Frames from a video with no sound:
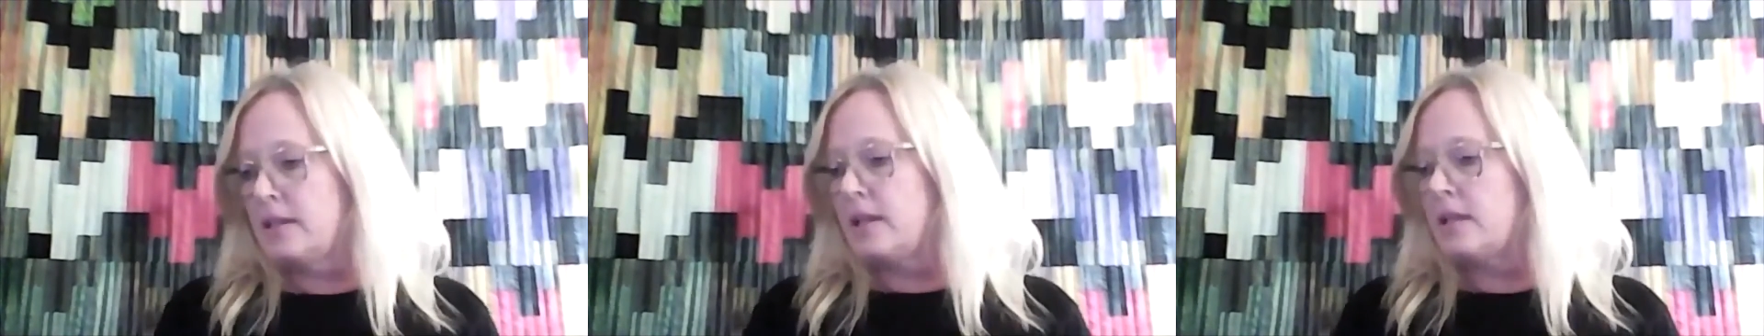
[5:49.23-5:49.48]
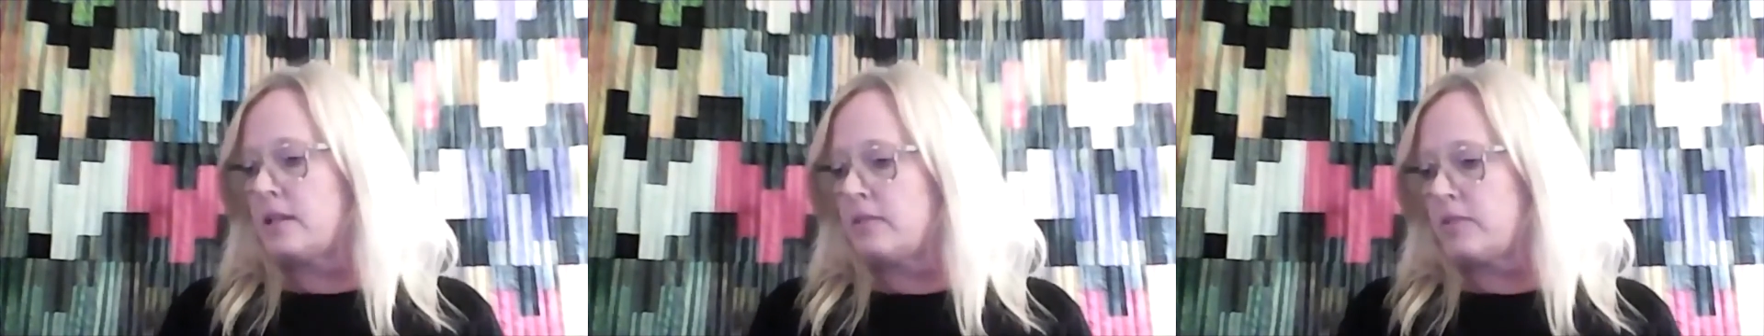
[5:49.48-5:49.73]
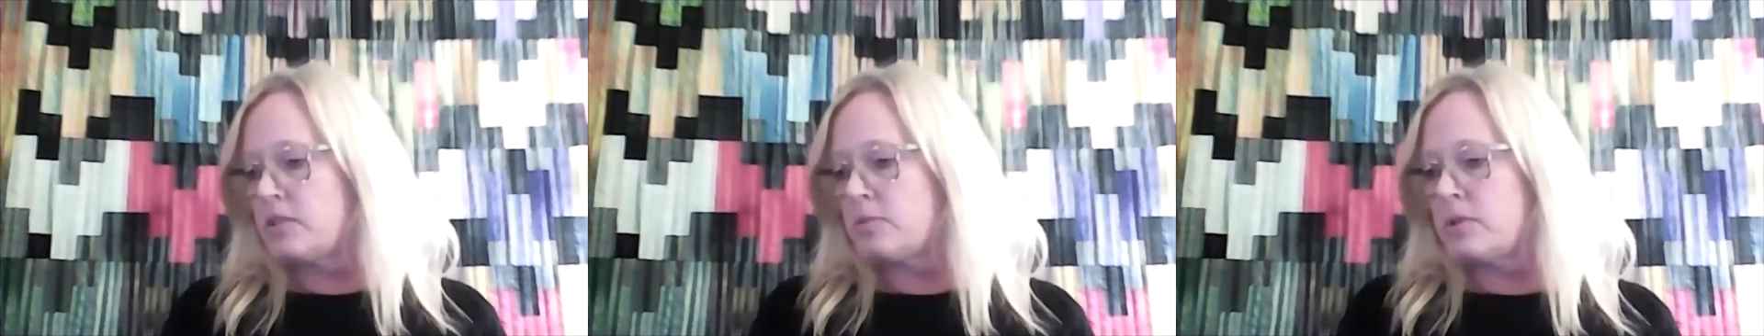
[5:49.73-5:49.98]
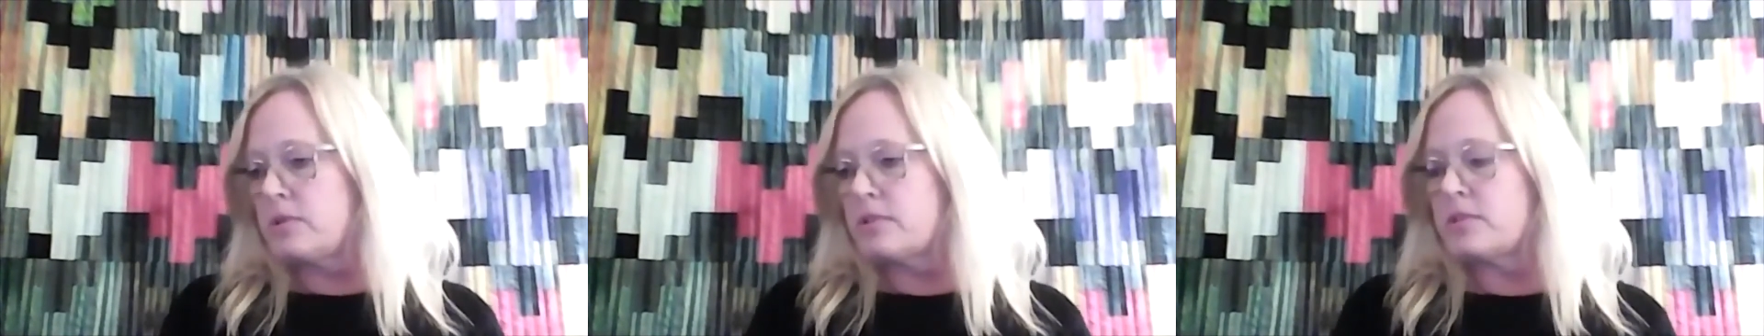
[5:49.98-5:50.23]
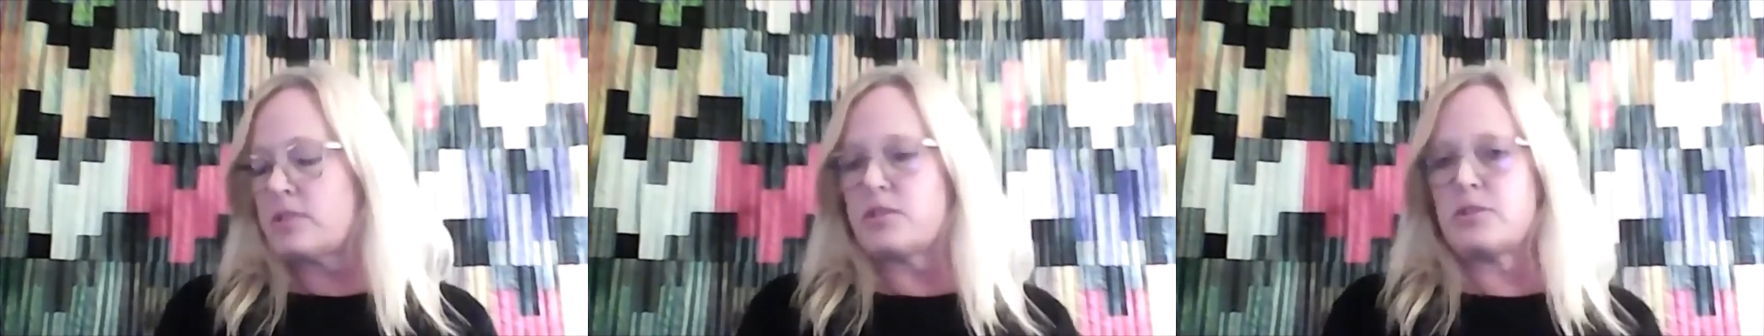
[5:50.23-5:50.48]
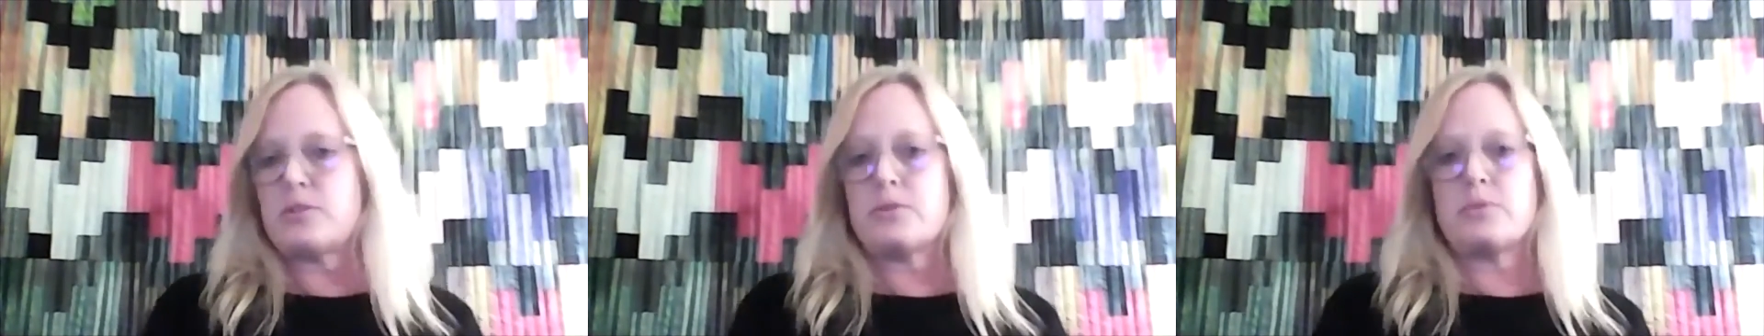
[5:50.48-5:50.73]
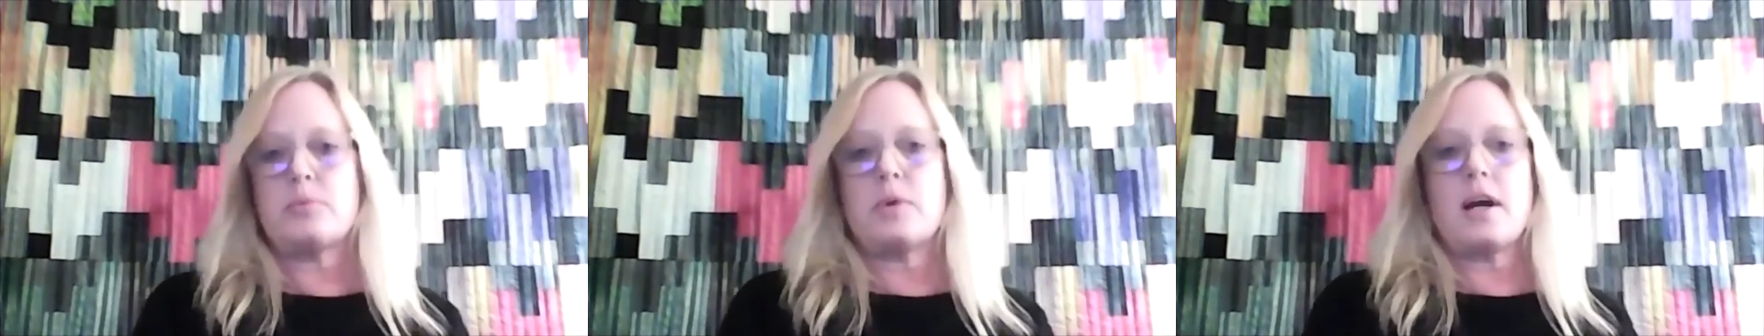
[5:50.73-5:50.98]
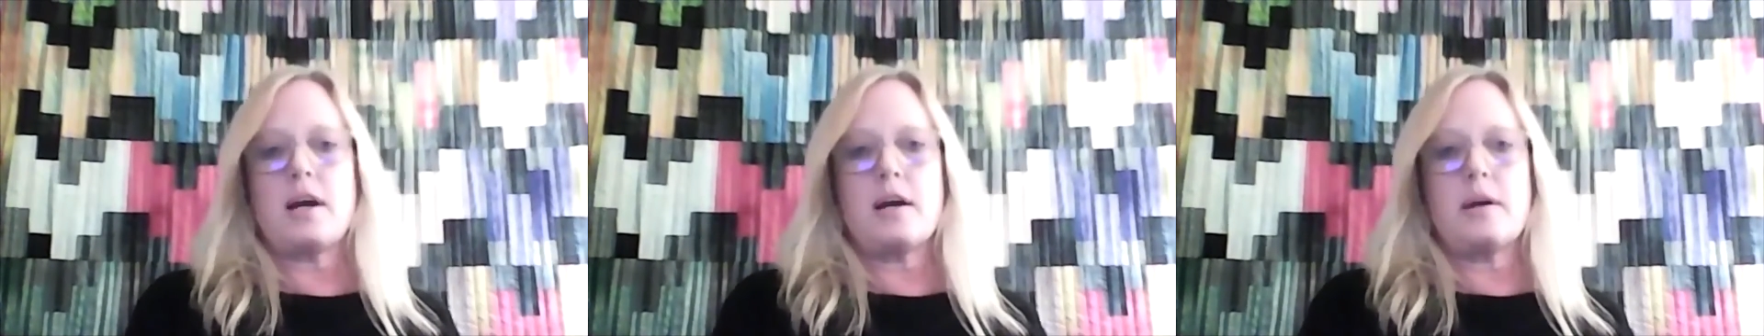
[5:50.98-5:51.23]
individuals to
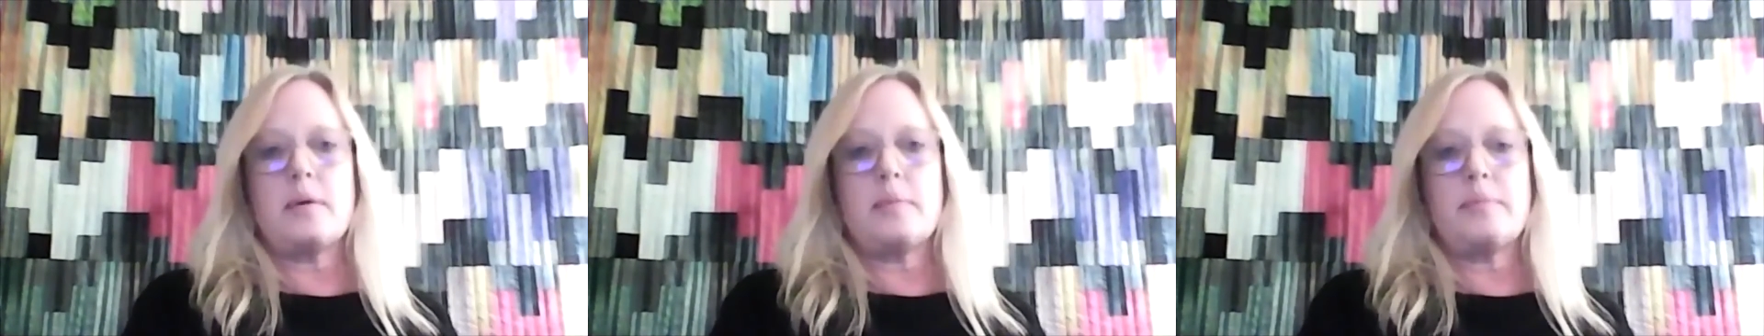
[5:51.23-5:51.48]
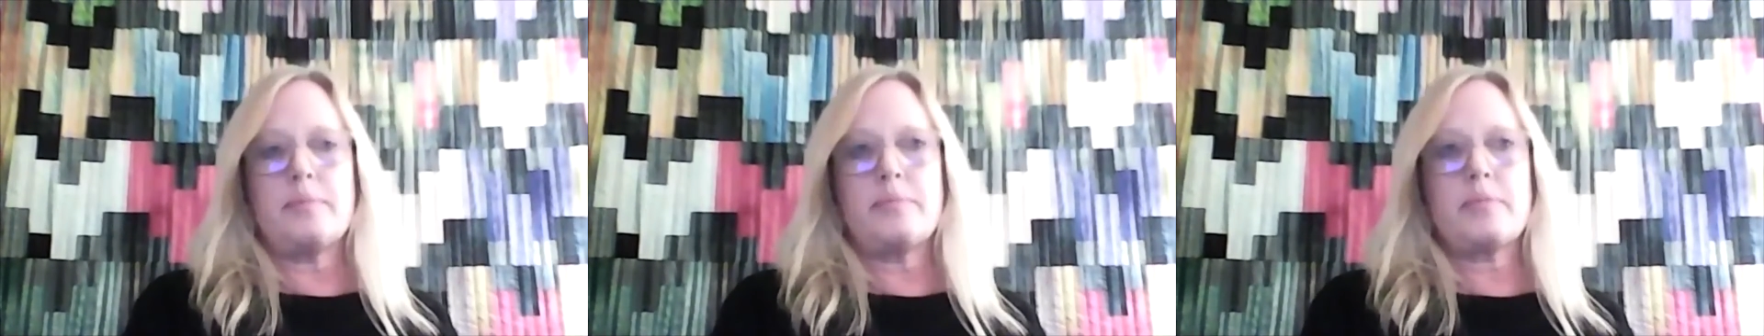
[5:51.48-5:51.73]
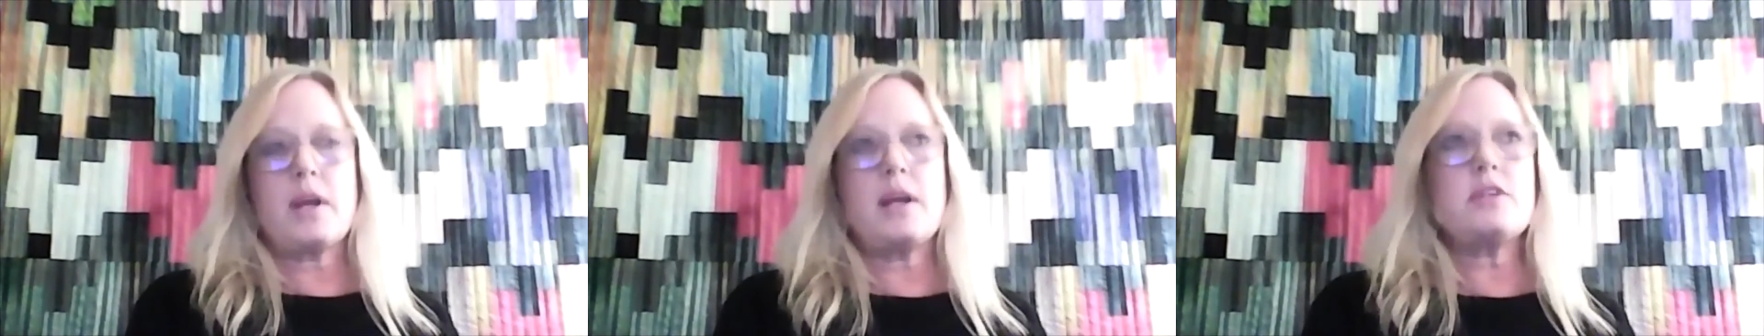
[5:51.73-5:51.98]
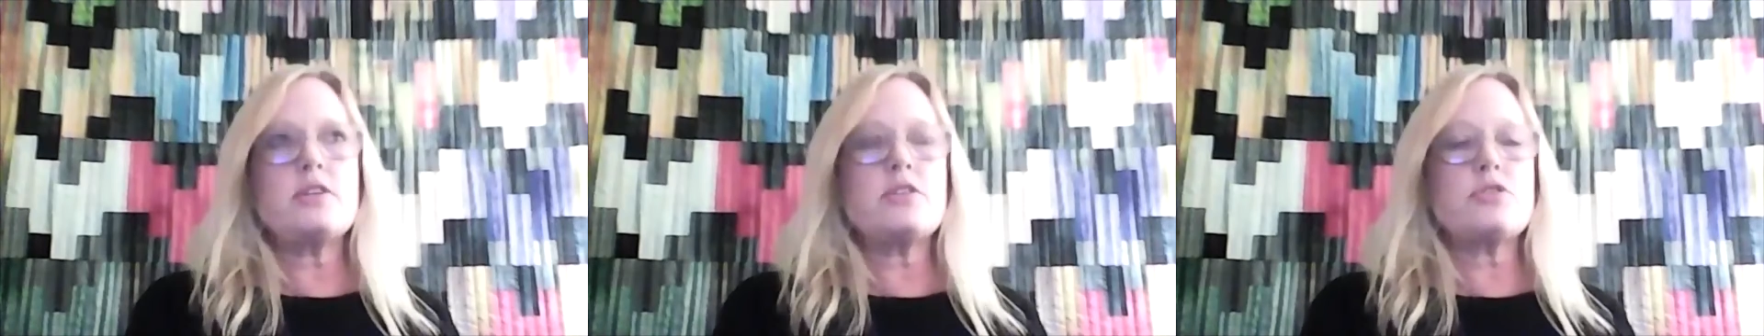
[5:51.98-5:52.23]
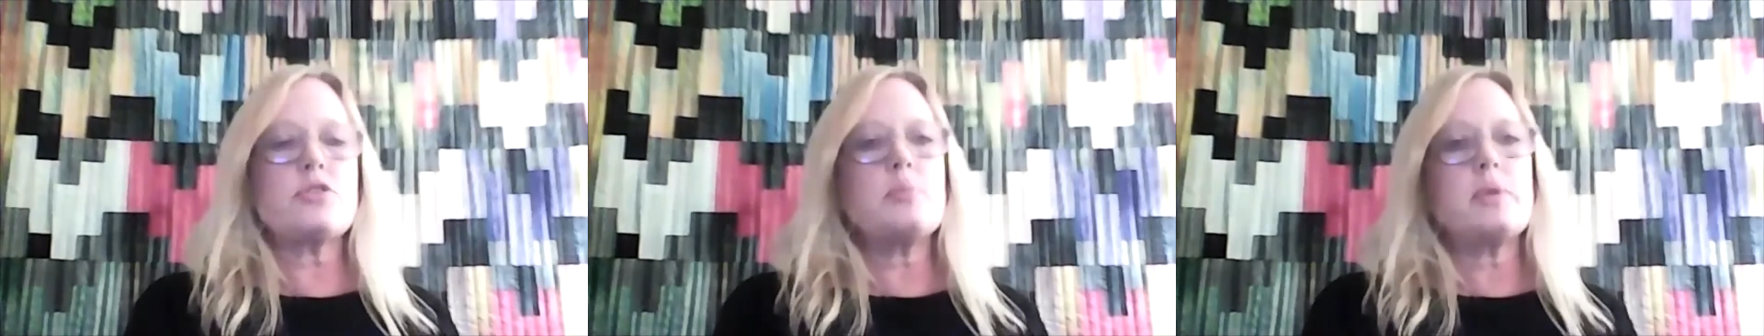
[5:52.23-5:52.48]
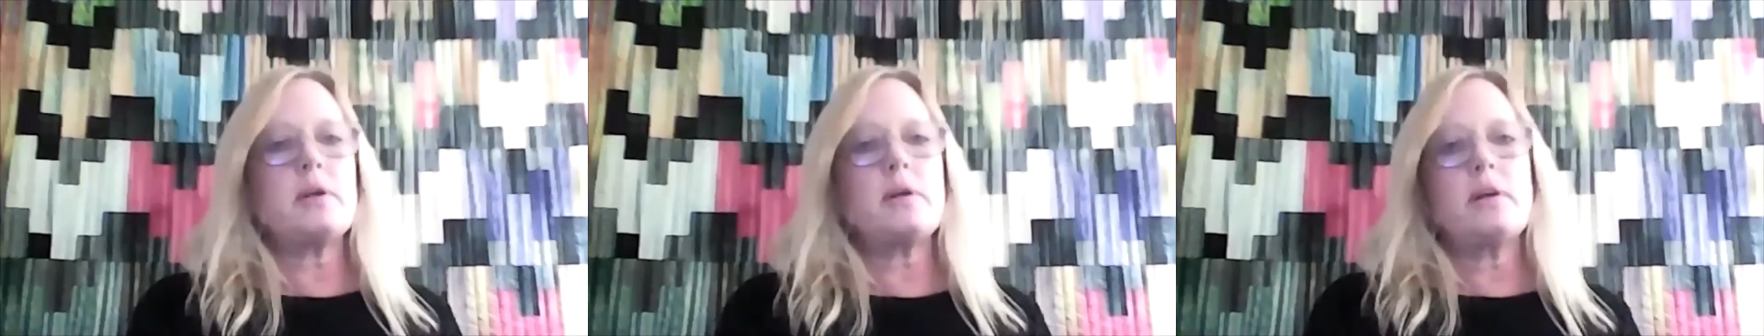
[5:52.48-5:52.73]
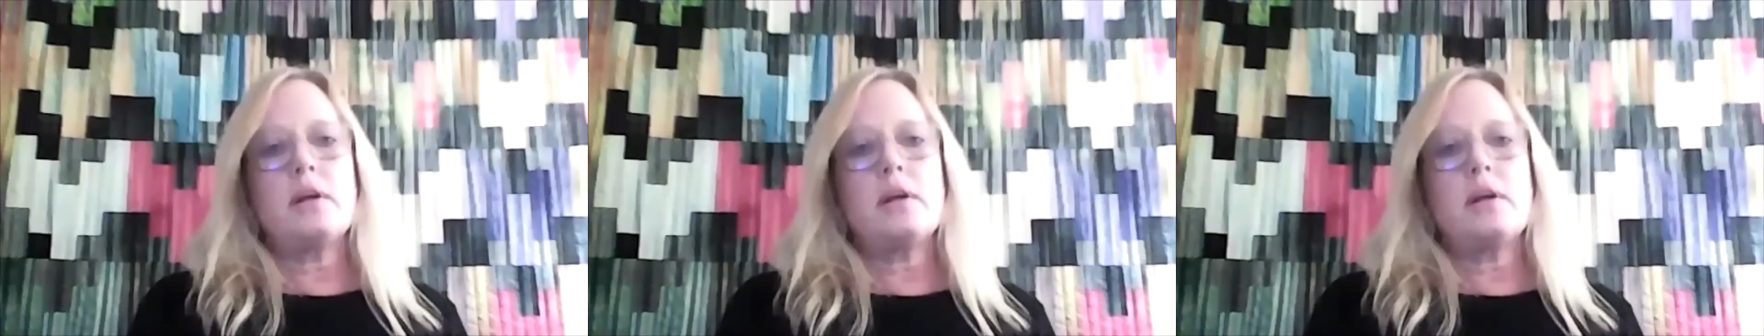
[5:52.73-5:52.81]
kind of determine